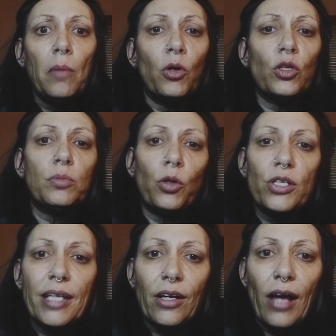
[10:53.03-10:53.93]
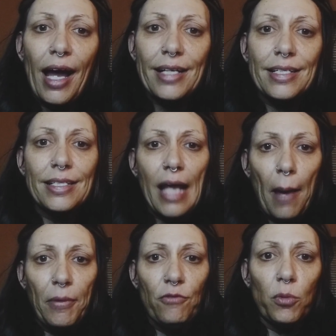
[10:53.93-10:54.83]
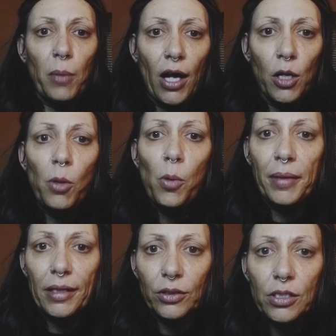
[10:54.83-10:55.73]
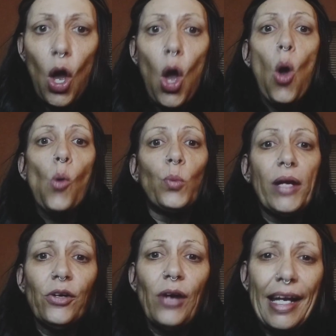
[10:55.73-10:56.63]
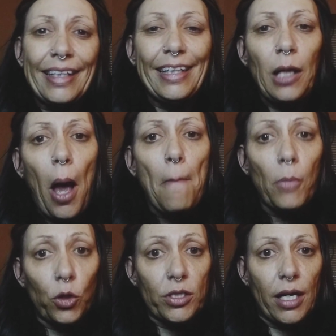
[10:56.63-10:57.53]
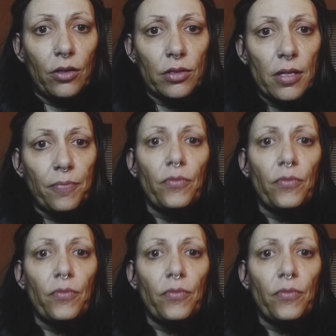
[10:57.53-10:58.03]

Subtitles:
Most motorcycle accidents happen from automobiles rear-ending motorcycles.